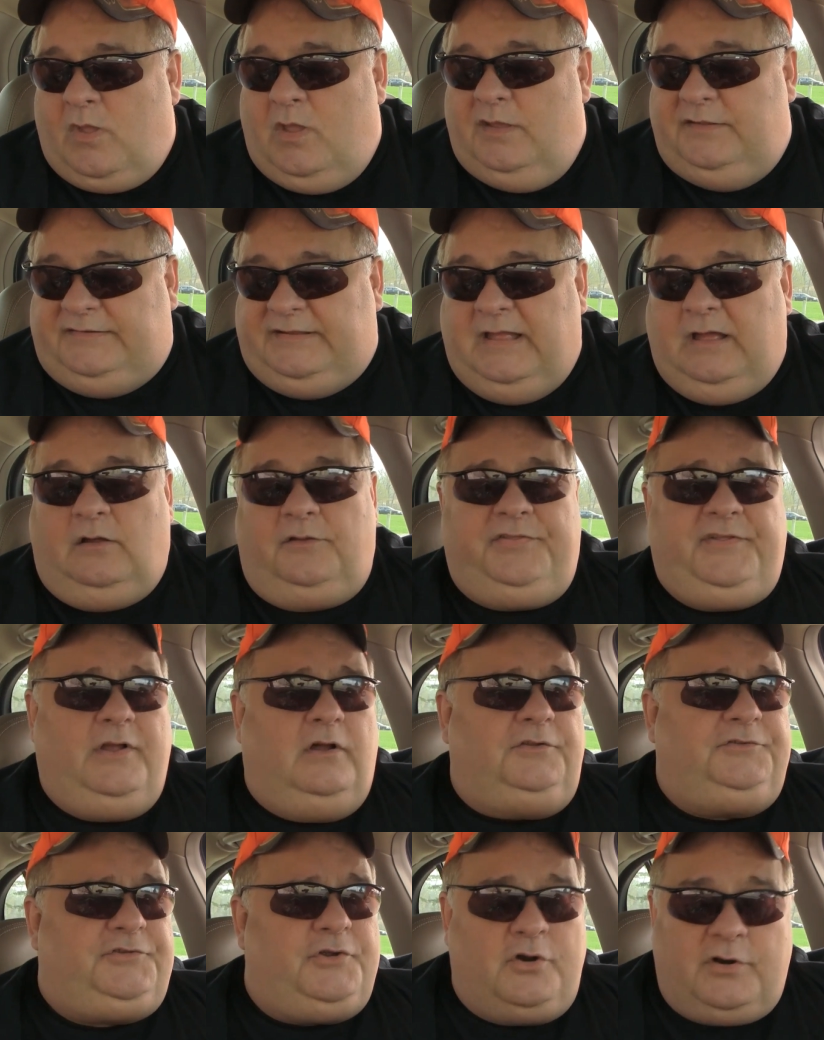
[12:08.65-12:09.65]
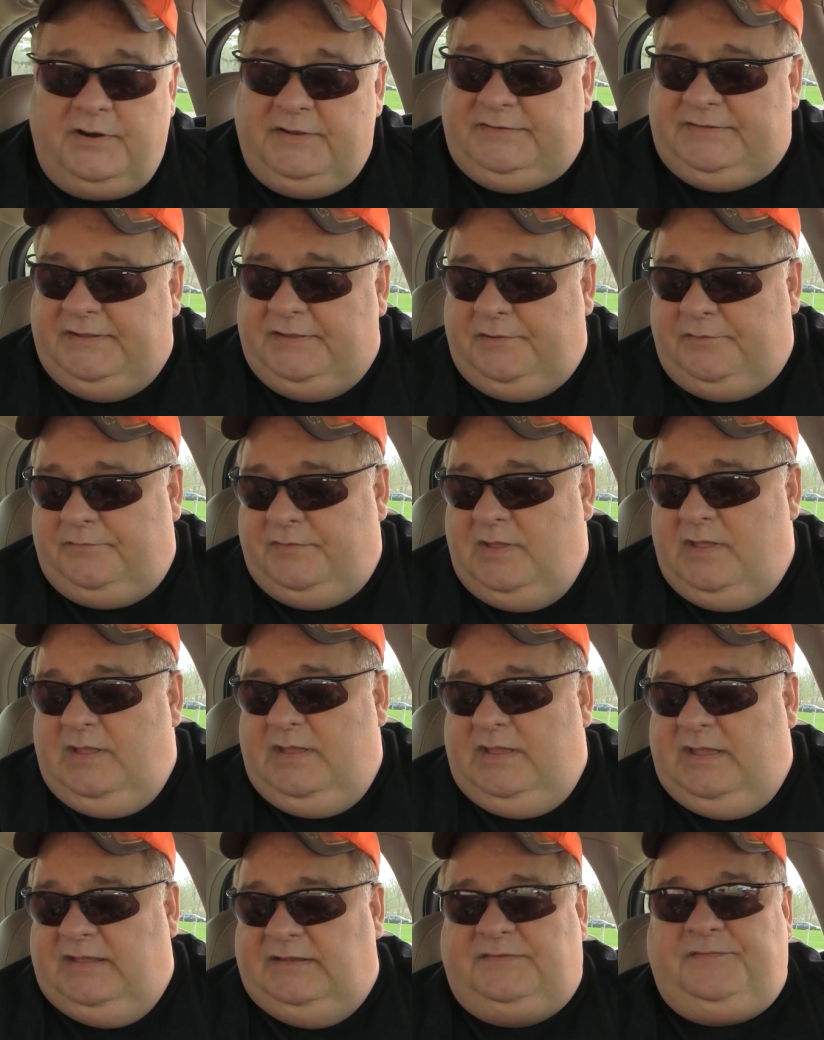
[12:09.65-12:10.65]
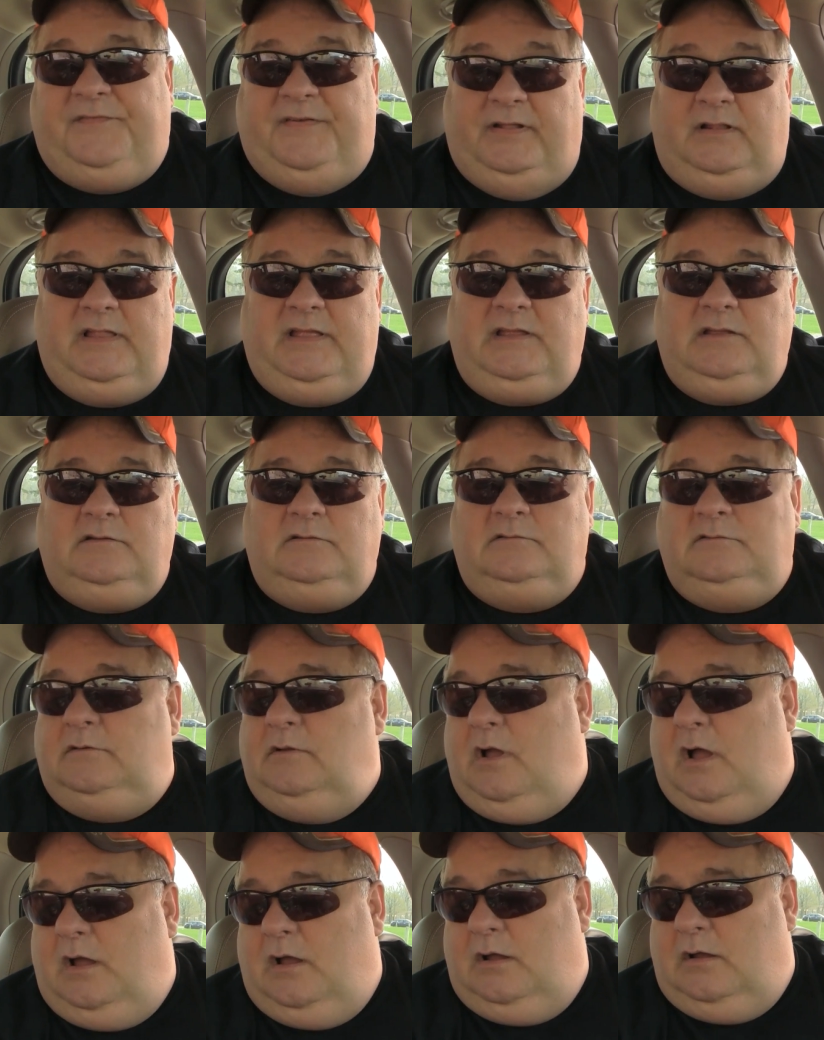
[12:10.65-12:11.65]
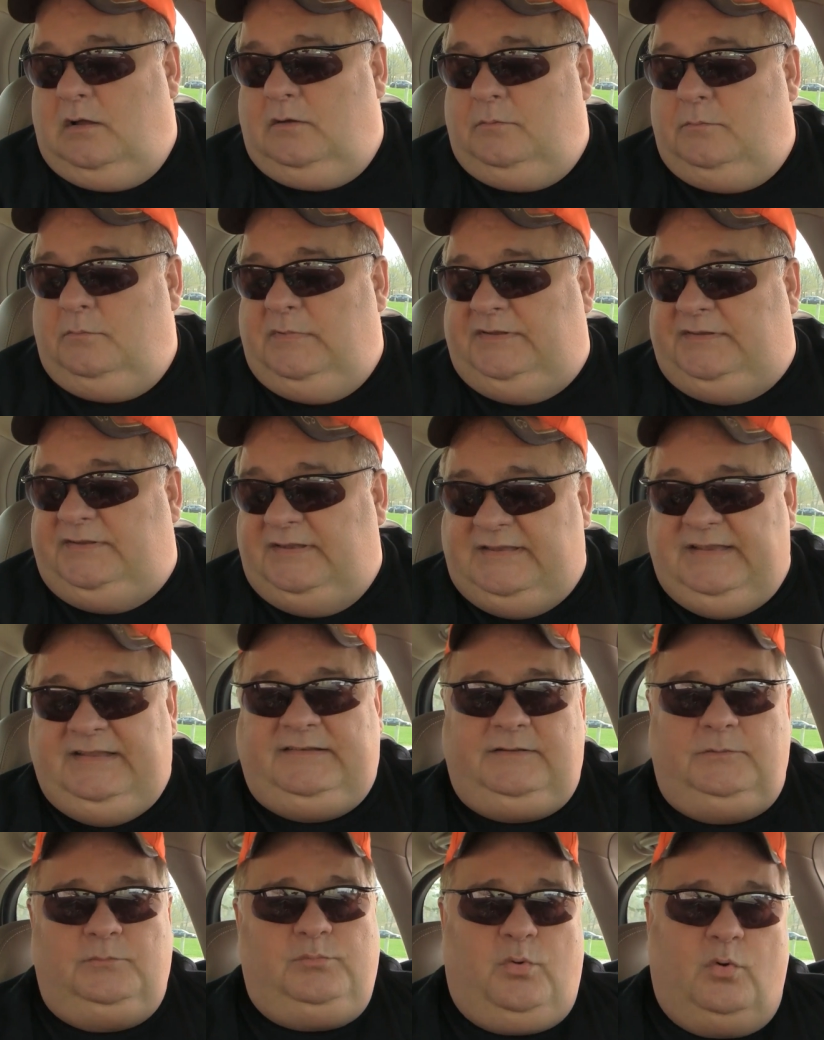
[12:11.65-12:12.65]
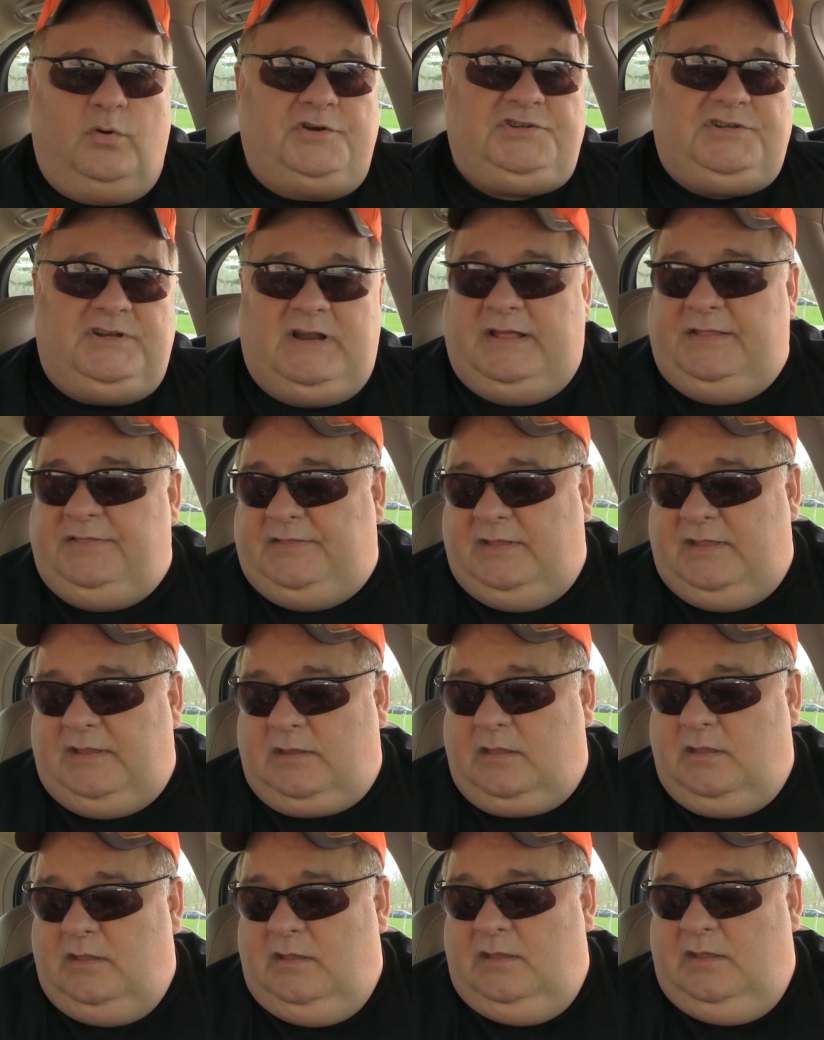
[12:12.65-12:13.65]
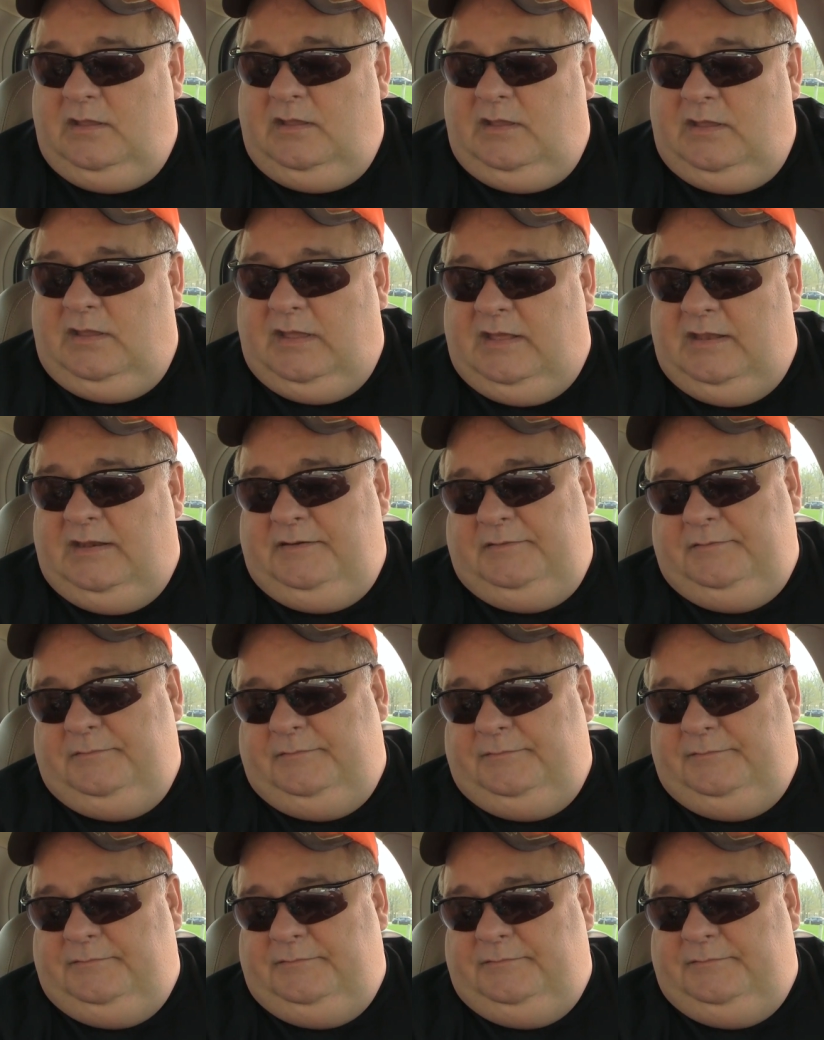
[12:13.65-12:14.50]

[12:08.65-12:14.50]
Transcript: It's a healthy alternative. It's filling. It's a decent portion, I think. And,